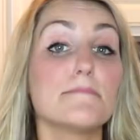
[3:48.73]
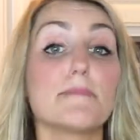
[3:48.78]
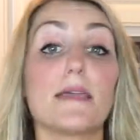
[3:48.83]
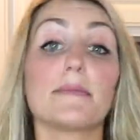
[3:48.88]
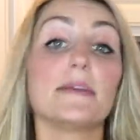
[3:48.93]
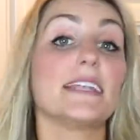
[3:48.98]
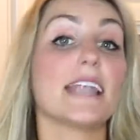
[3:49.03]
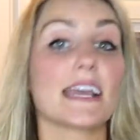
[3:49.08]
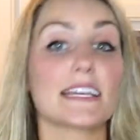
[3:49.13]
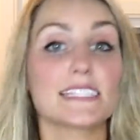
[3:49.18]

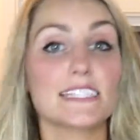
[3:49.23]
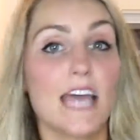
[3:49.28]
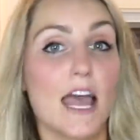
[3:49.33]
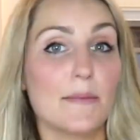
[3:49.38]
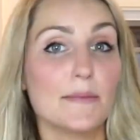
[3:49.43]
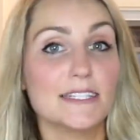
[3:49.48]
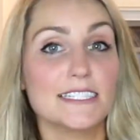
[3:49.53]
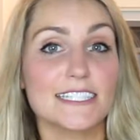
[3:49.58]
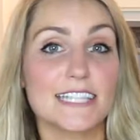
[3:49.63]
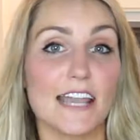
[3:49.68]
Maybe next
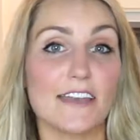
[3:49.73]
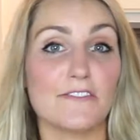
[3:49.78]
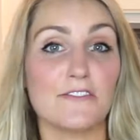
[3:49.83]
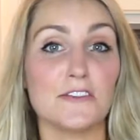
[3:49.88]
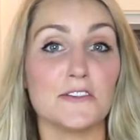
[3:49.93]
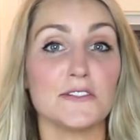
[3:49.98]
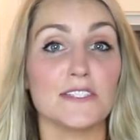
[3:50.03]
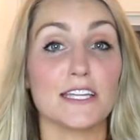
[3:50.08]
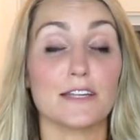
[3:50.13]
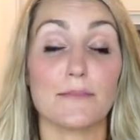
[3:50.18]
time, instead of
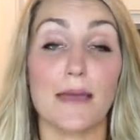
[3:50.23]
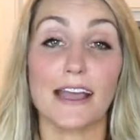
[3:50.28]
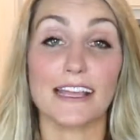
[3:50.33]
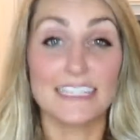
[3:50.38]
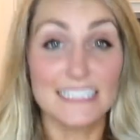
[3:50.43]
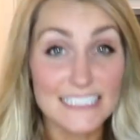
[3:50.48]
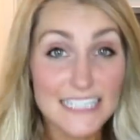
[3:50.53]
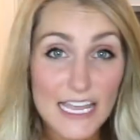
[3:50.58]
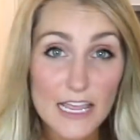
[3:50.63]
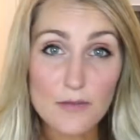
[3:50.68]
using
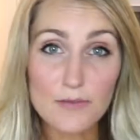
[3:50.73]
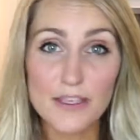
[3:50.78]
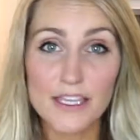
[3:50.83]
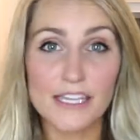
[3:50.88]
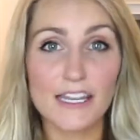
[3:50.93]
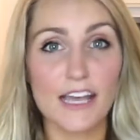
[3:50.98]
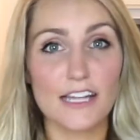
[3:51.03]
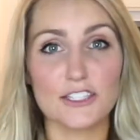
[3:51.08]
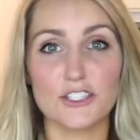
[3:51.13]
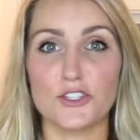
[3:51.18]
macadamia
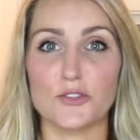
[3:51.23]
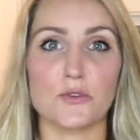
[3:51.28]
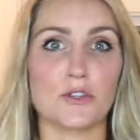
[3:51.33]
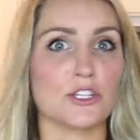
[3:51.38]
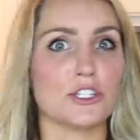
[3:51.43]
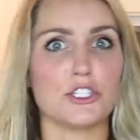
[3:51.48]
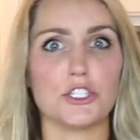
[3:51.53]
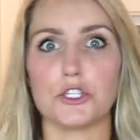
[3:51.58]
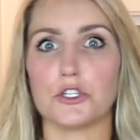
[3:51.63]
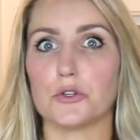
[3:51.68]
nuts, you
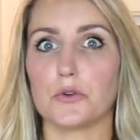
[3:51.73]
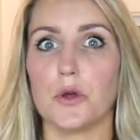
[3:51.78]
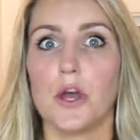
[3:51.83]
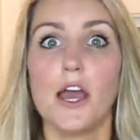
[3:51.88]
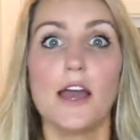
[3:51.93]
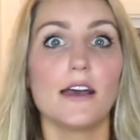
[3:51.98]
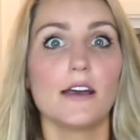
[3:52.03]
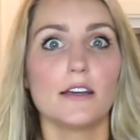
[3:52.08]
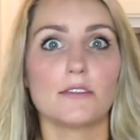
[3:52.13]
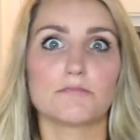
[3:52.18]
can do
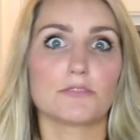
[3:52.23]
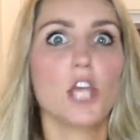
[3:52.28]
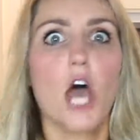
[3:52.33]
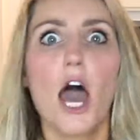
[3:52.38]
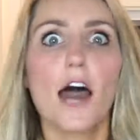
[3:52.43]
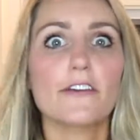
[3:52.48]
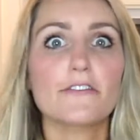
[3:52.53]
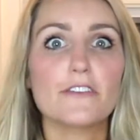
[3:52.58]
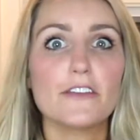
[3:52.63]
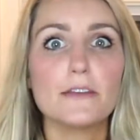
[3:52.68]

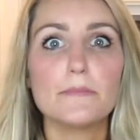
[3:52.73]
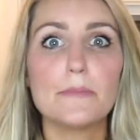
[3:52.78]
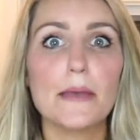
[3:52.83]
toffee